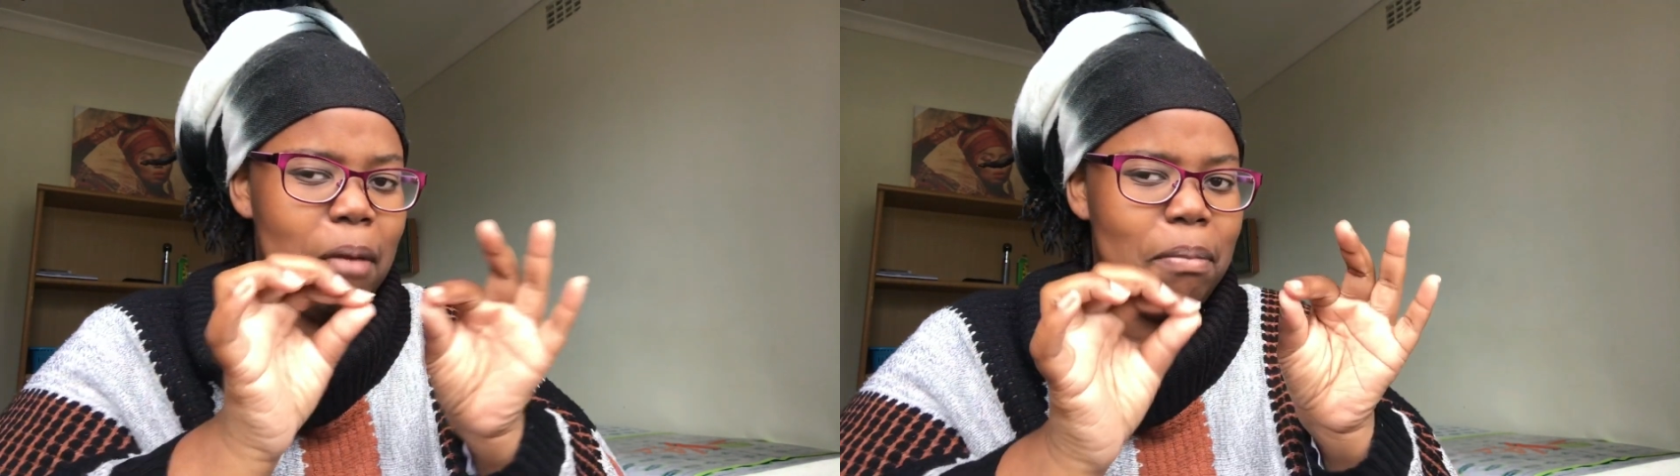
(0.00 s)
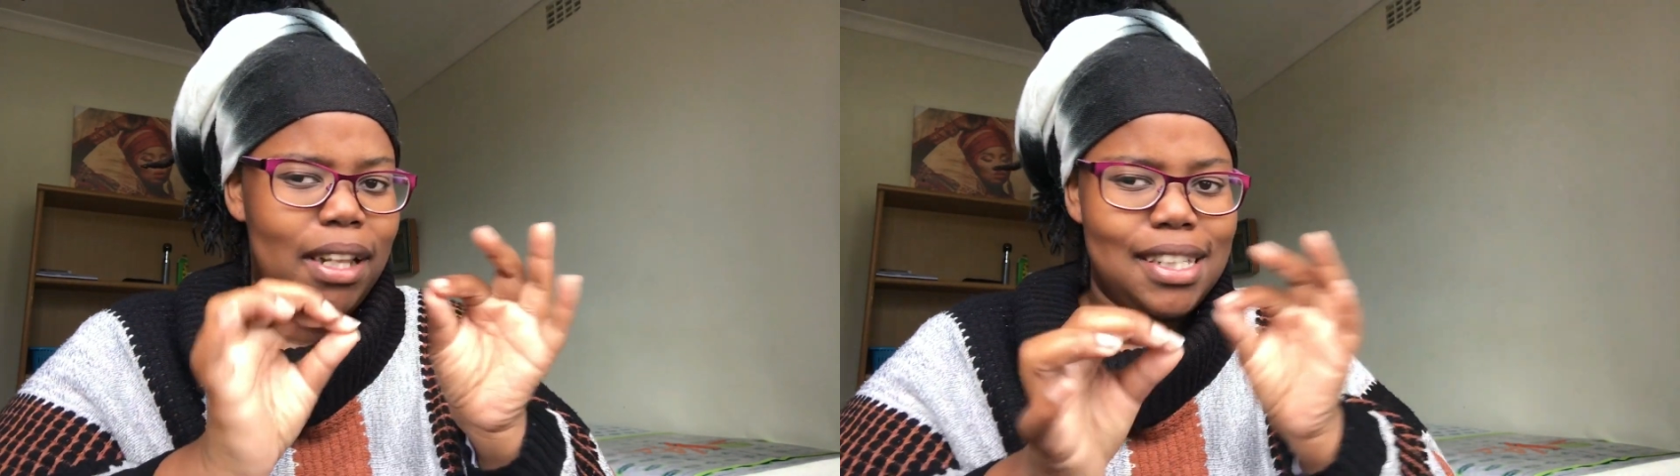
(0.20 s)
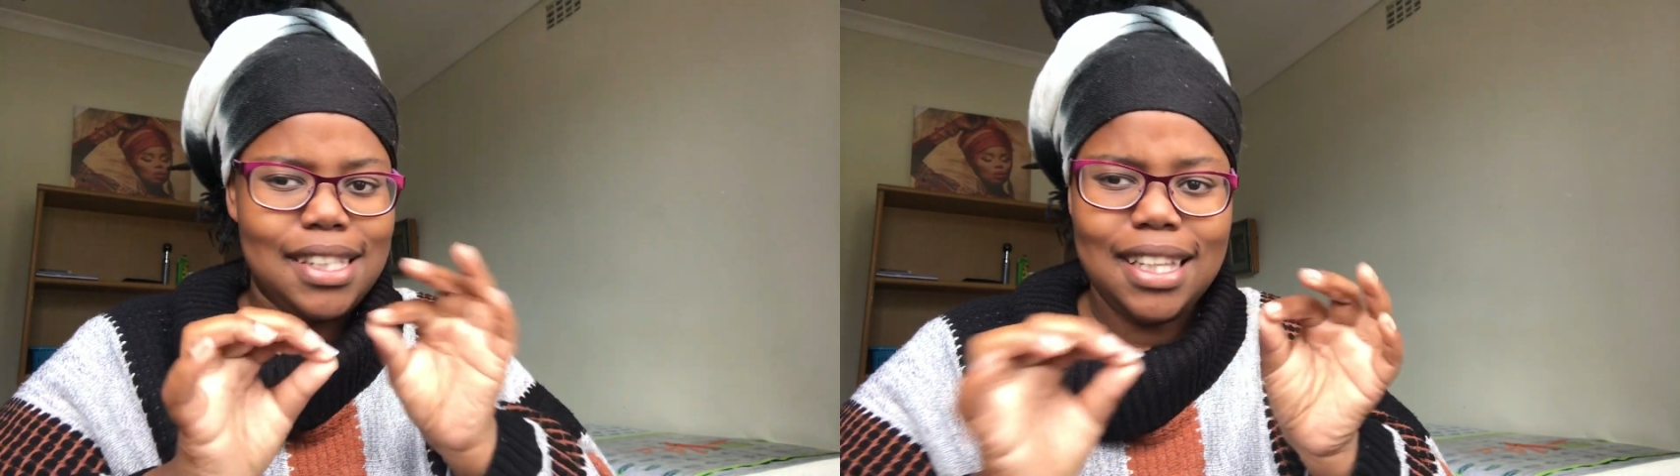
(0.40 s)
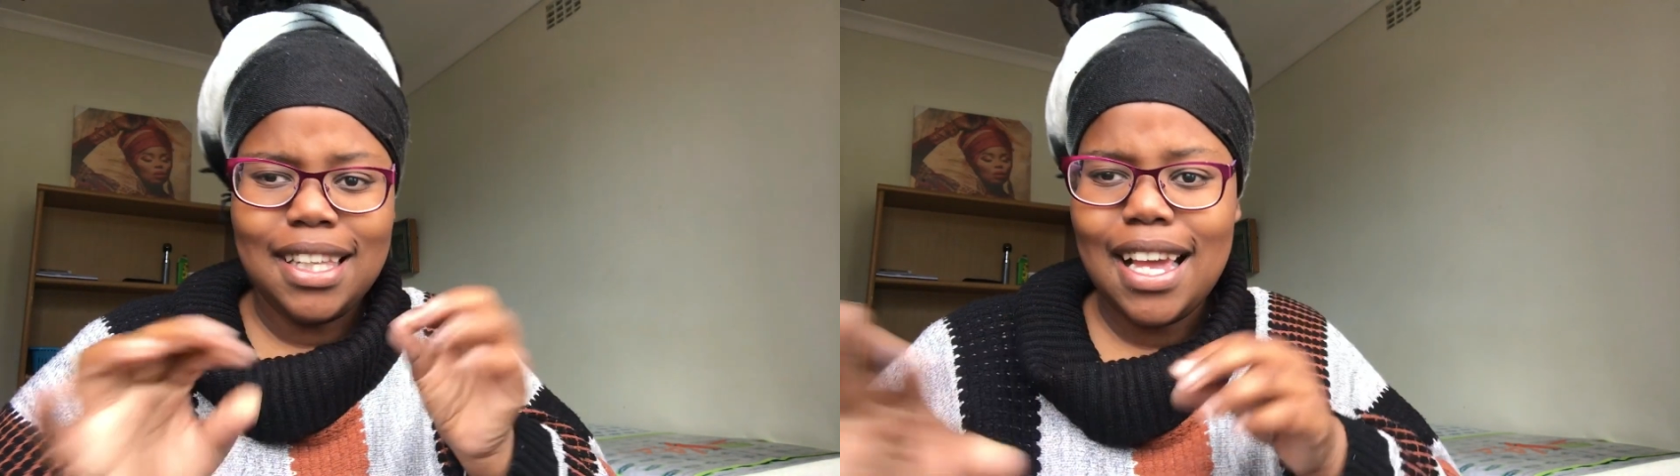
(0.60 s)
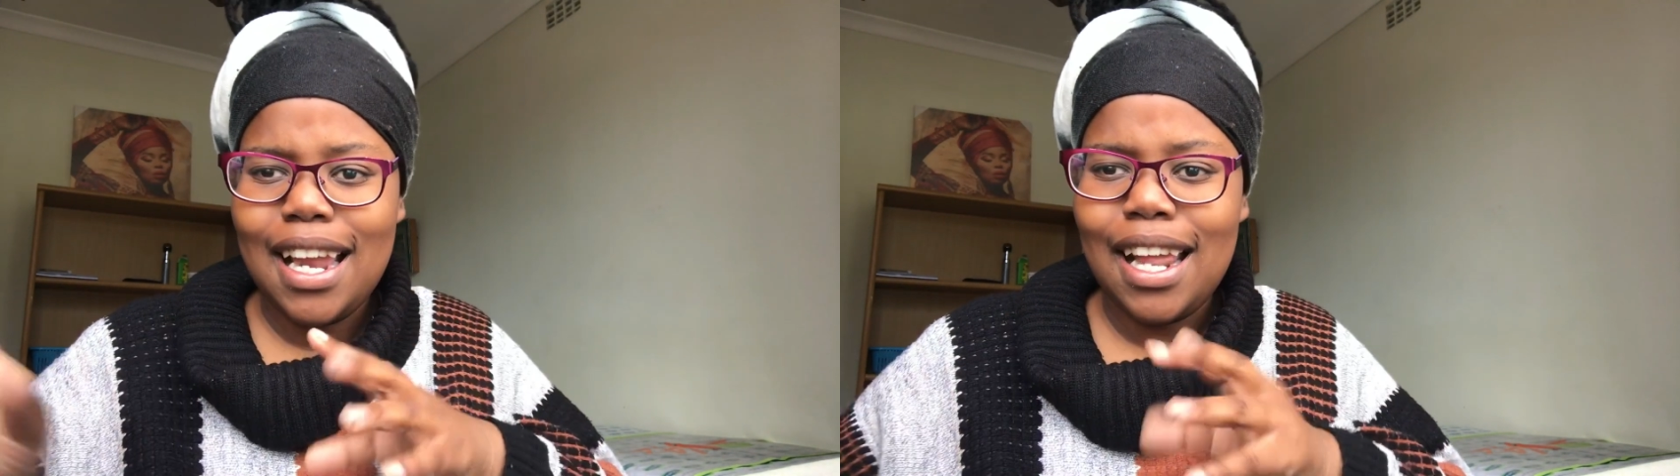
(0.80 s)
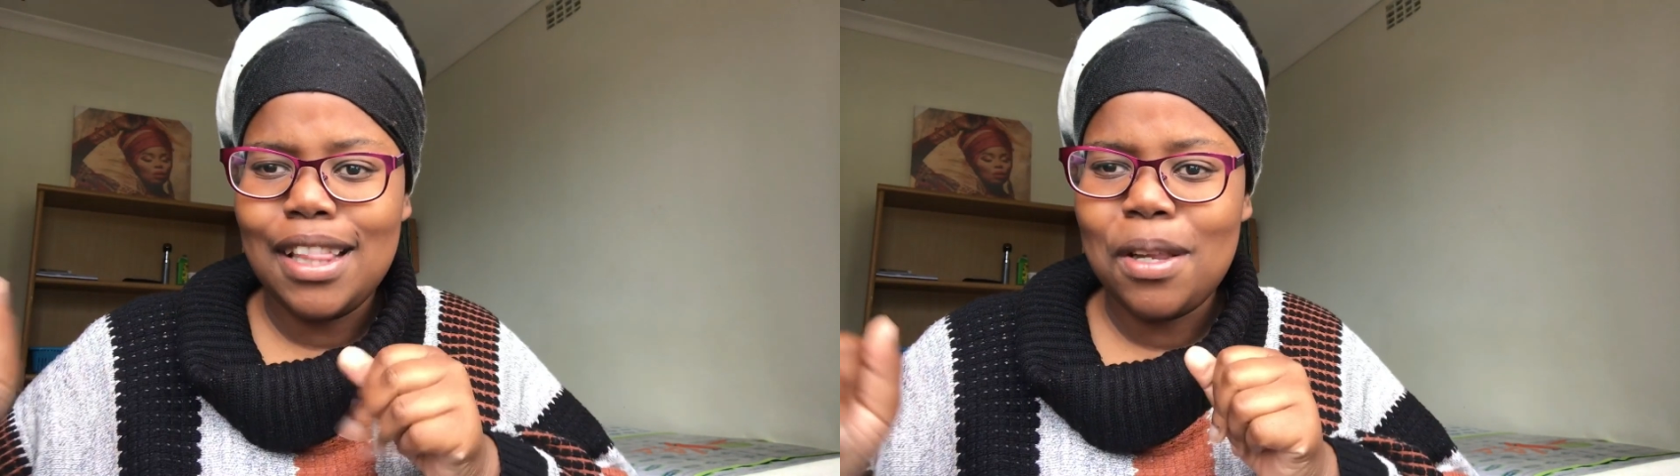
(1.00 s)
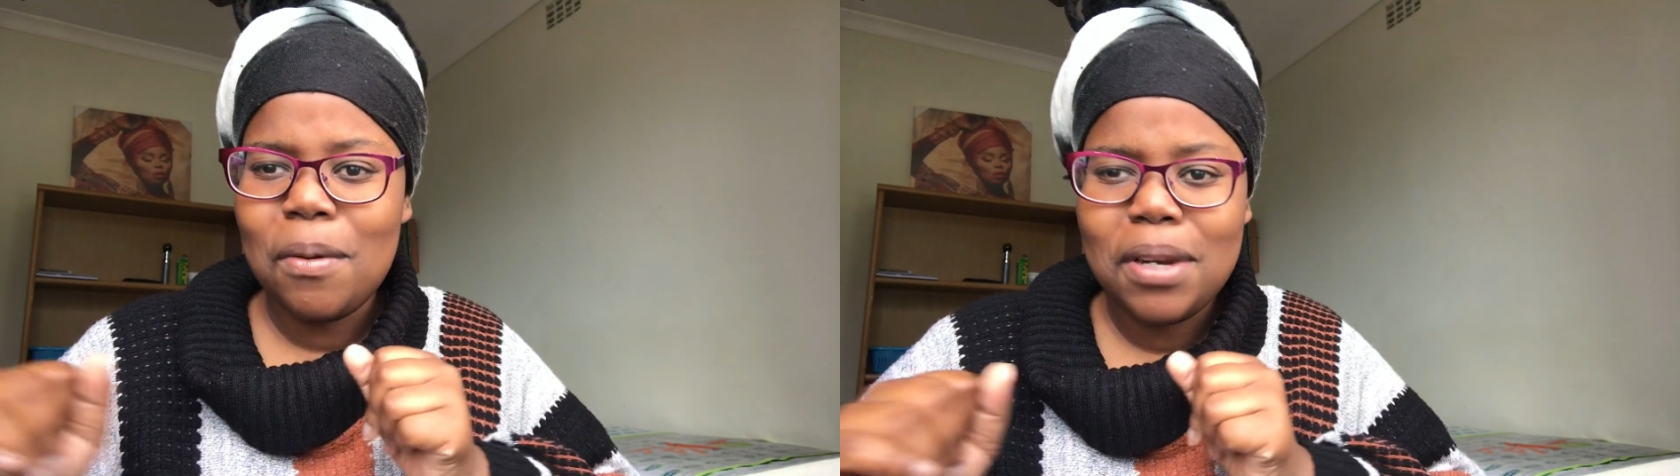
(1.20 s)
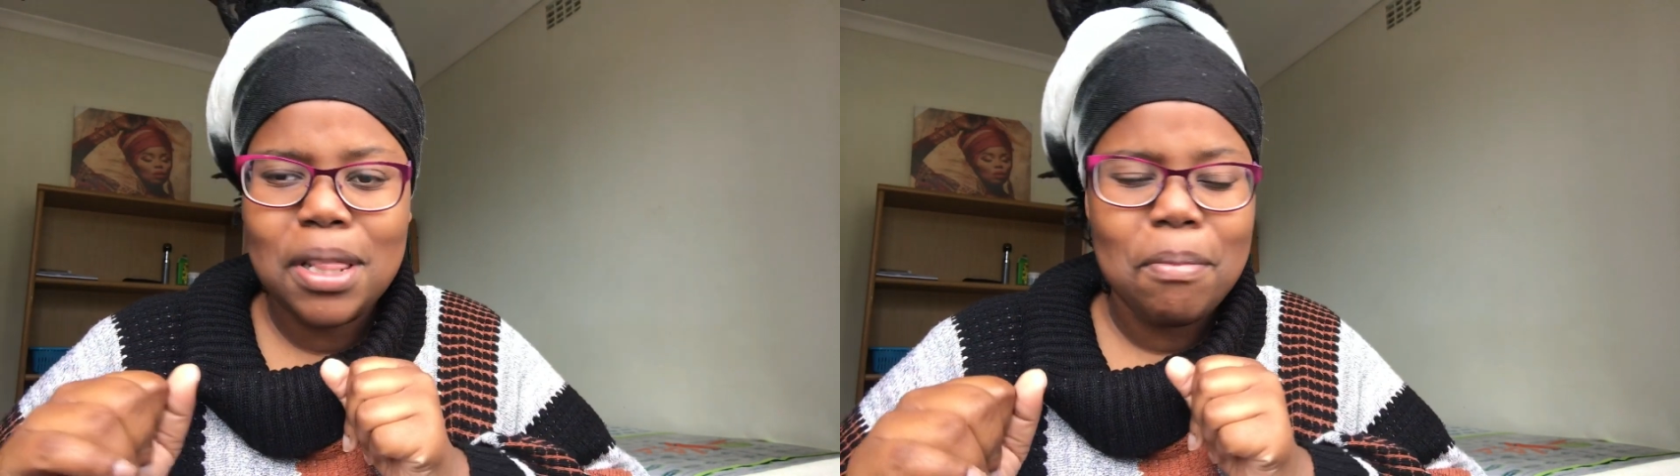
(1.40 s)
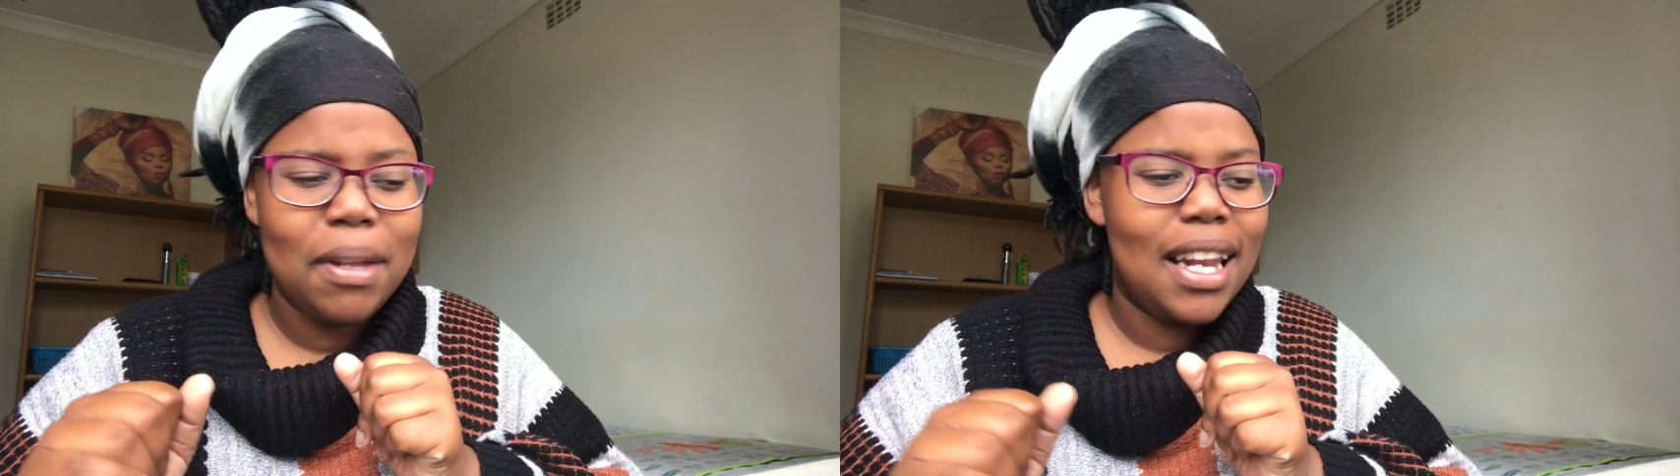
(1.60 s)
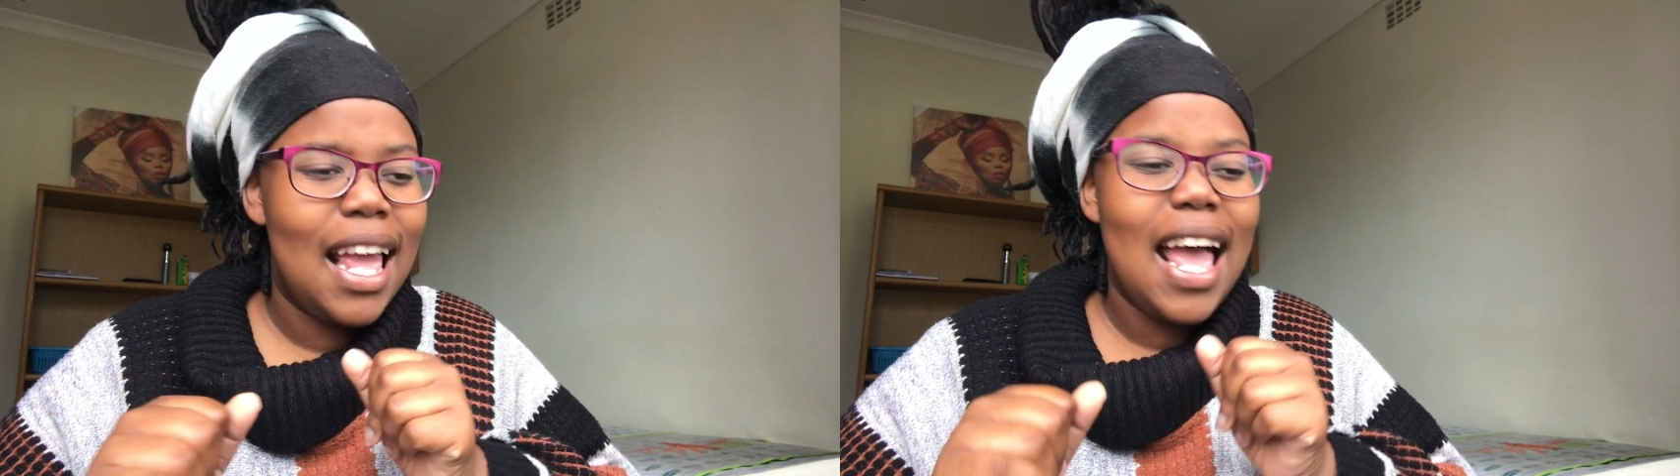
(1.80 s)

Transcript: plastic nyana and throw it in the bin.